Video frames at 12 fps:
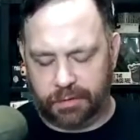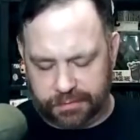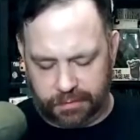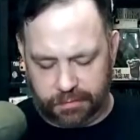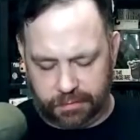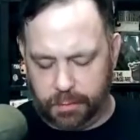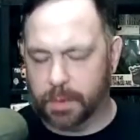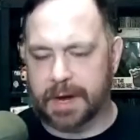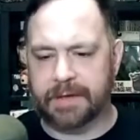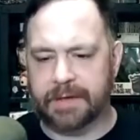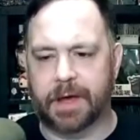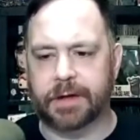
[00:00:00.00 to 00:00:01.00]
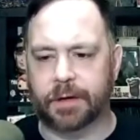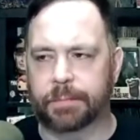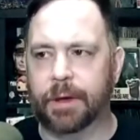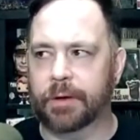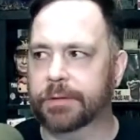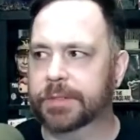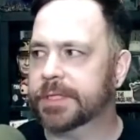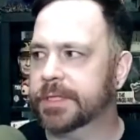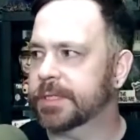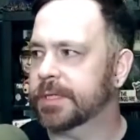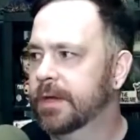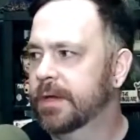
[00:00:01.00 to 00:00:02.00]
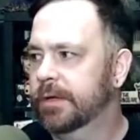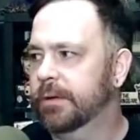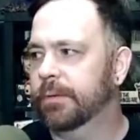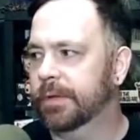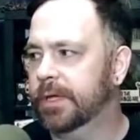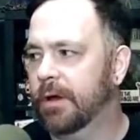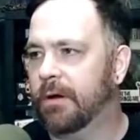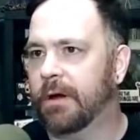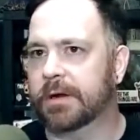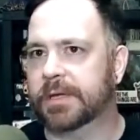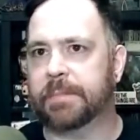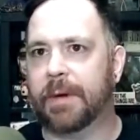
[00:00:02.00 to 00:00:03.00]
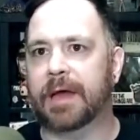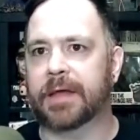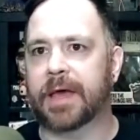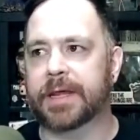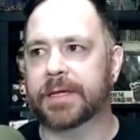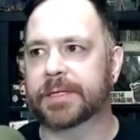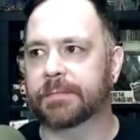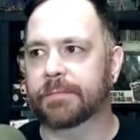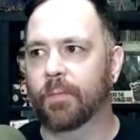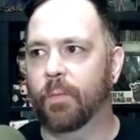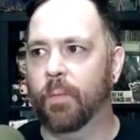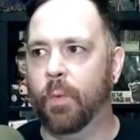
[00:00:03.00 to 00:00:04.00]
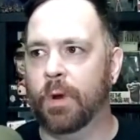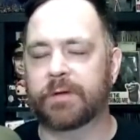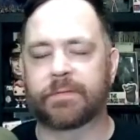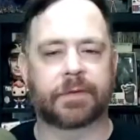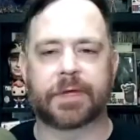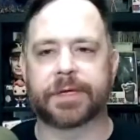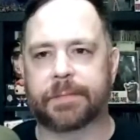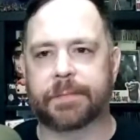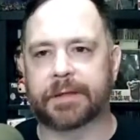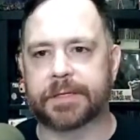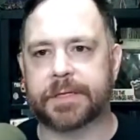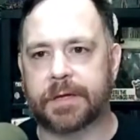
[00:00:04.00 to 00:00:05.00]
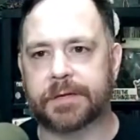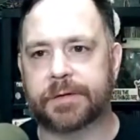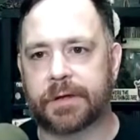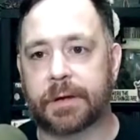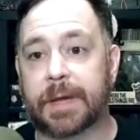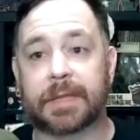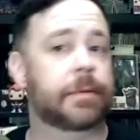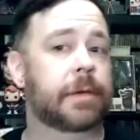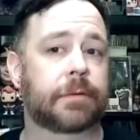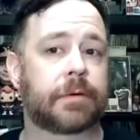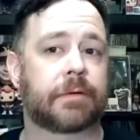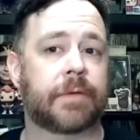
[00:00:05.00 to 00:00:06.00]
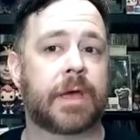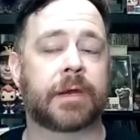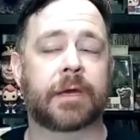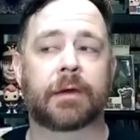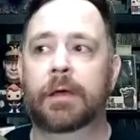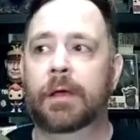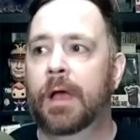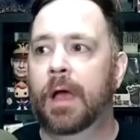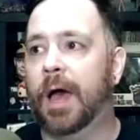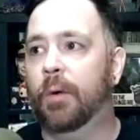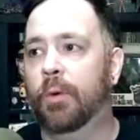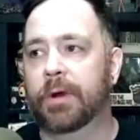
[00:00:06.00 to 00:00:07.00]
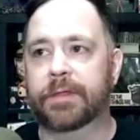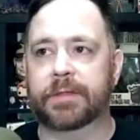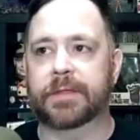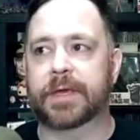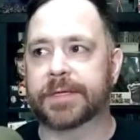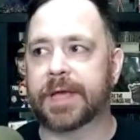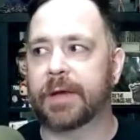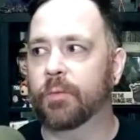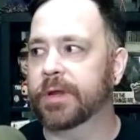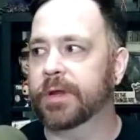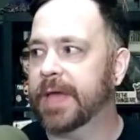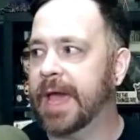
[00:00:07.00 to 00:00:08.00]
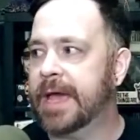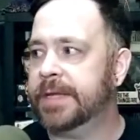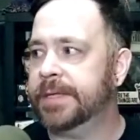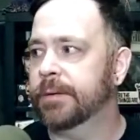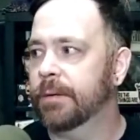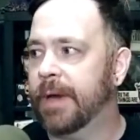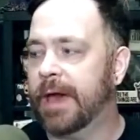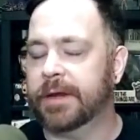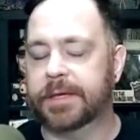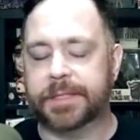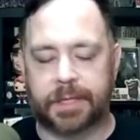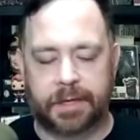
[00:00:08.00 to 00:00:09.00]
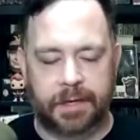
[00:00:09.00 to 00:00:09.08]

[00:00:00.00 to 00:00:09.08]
through and when I find your posts, you really are spotlighting some wonderful things about this country and about the people you're finding. Uh, one of the things I wanted to ask you about is